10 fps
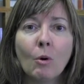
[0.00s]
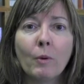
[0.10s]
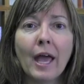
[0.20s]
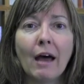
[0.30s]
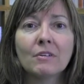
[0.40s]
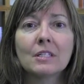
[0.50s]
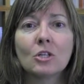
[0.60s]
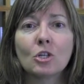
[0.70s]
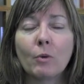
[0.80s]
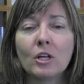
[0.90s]
where we have a
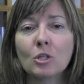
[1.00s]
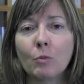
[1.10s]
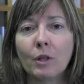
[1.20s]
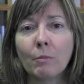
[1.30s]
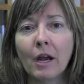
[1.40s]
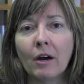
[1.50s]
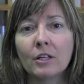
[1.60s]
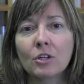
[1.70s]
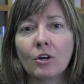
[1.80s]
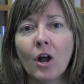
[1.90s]
situation where the
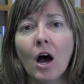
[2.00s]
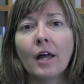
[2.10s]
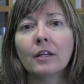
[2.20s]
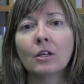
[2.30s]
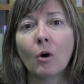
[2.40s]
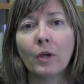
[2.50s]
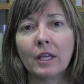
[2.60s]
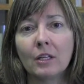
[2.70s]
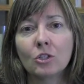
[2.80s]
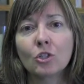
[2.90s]
parents are not
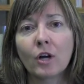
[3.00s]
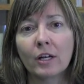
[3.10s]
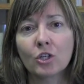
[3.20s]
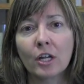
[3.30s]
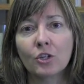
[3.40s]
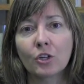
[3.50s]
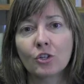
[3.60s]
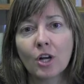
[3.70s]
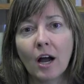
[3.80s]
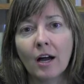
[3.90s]
going in to try to change their
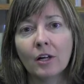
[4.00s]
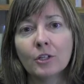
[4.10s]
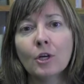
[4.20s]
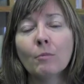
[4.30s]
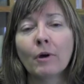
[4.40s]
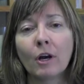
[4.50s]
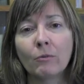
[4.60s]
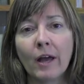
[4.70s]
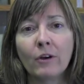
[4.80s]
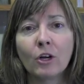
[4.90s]
child, but are
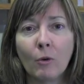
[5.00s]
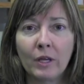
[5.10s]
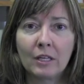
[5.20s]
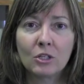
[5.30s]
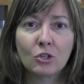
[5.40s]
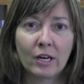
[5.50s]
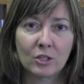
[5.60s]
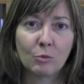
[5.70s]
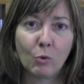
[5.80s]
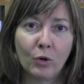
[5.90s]
rather going in to try to
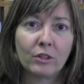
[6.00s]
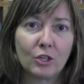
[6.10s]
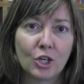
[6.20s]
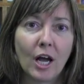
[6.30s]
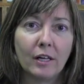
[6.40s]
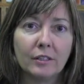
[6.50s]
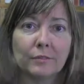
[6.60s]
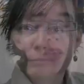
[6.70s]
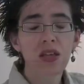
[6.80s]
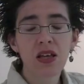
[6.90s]
support their
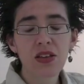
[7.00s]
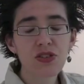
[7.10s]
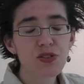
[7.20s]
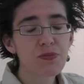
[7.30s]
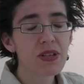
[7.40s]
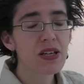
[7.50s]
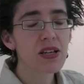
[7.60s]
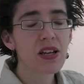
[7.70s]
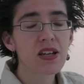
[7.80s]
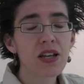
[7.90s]
child. There's
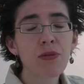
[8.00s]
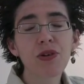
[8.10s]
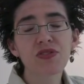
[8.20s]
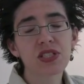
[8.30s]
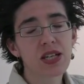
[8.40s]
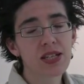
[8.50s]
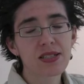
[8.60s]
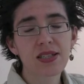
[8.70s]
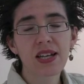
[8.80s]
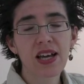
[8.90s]
been a number of
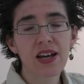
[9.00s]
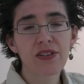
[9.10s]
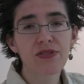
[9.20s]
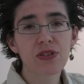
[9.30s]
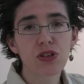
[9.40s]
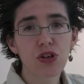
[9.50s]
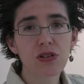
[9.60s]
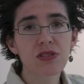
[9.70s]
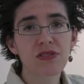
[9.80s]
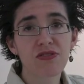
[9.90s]
studies that have
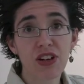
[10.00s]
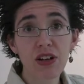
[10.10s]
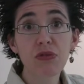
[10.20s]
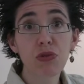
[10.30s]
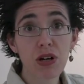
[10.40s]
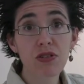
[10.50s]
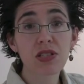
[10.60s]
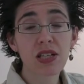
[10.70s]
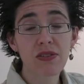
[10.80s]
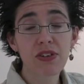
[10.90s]
looked very
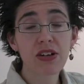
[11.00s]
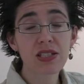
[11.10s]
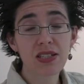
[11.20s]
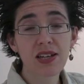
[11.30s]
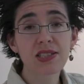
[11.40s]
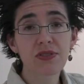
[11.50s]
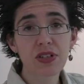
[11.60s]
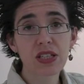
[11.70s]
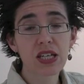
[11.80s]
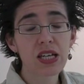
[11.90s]
rigorously and very
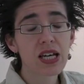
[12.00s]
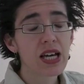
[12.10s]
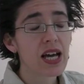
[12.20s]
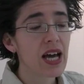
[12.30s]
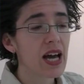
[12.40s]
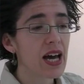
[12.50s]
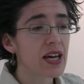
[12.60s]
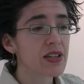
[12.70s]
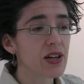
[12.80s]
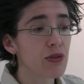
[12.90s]
scientifically
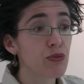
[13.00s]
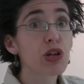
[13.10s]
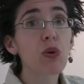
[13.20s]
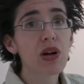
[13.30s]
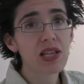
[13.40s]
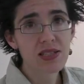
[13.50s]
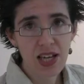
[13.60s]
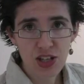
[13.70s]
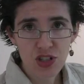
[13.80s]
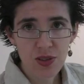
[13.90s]
at
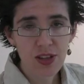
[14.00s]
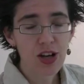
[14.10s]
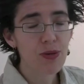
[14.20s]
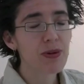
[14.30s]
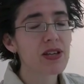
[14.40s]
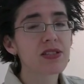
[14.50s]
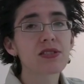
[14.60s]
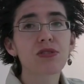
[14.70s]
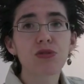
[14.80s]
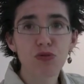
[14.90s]
reorientation
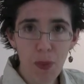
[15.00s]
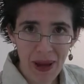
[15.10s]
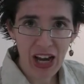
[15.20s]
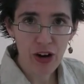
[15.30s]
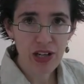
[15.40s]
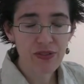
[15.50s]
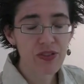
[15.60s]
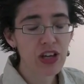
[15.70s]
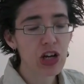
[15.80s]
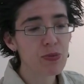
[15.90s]
therapies, reparative
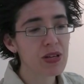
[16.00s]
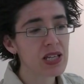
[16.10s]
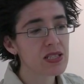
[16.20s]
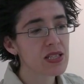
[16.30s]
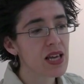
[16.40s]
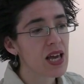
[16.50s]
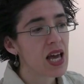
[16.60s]
therapies,